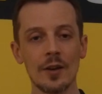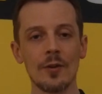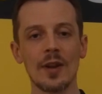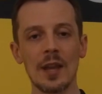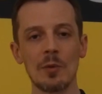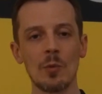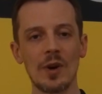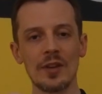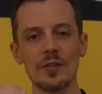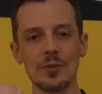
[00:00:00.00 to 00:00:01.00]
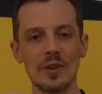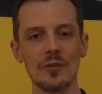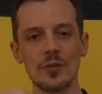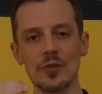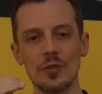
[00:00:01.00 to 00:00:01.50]
okay, we want a sort
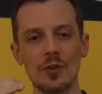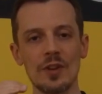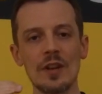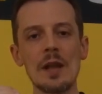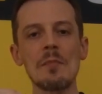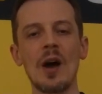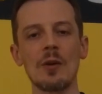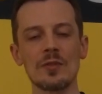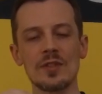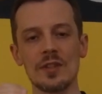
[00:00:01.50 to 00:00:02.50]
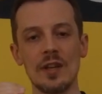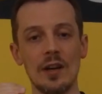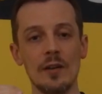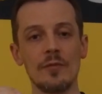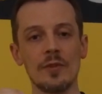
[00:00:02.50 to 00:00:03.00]
of certain amount
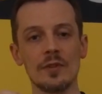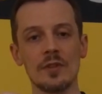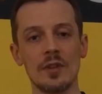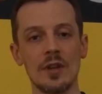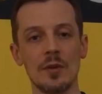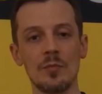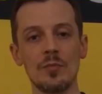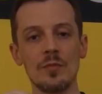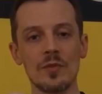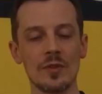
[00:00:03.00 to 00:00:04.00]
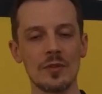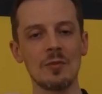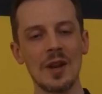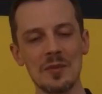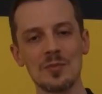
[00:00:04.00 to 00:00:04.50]
of well,
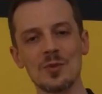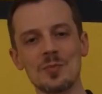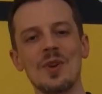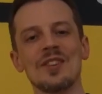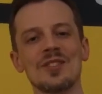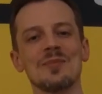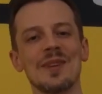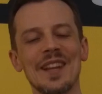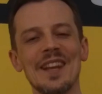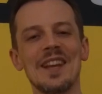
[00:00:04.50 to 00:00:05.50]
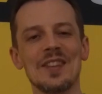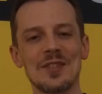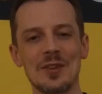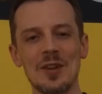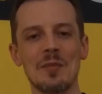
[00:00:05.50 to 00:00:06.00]
not boost pressure, but
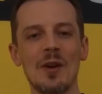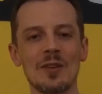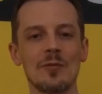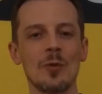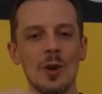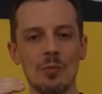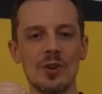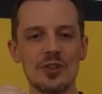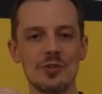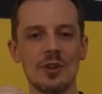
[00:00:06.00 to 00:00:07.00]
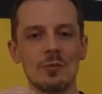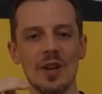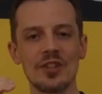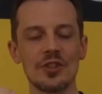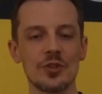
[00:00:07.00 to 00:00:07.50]
certain amount of oil pressure in
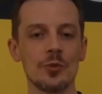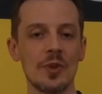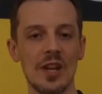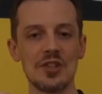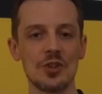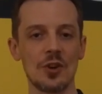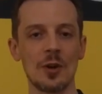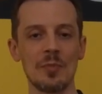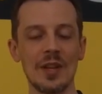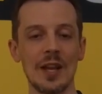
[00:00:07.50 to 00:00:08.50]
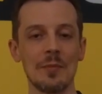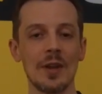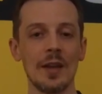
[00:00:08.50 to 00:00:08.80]
relation to engine RPM.